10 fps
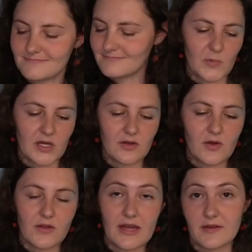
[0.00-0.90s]
1
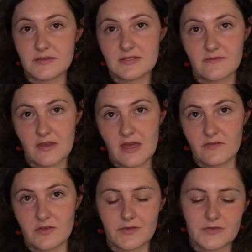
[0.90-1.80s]
whole ounce of
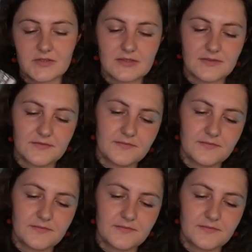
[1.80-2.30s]
Calvados.